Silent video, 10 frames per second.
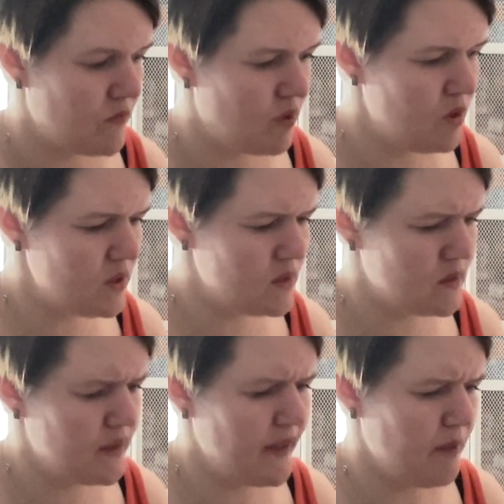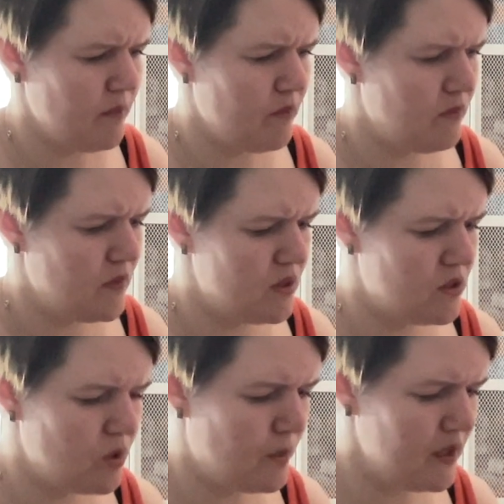what is the name?
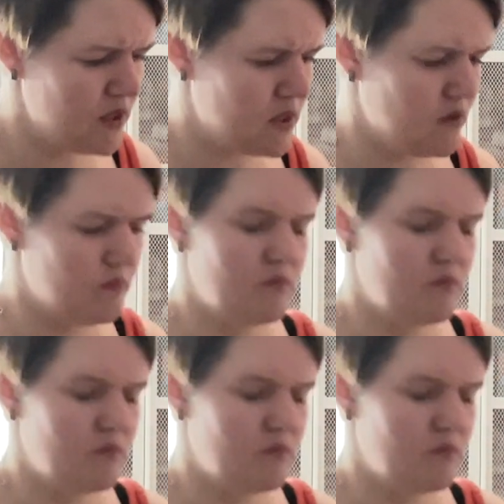Topaz.